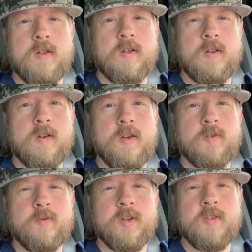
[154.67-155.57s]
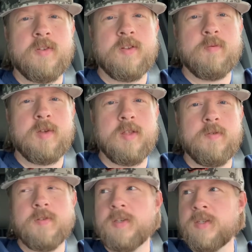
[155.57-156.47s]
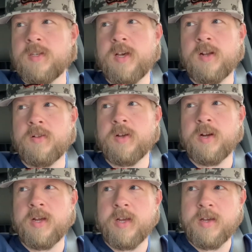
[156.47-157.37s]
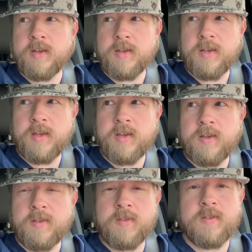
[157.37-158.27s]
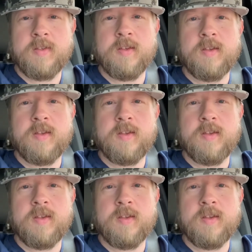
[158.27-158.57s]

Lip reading: Another reason to be leaving the Seattle area is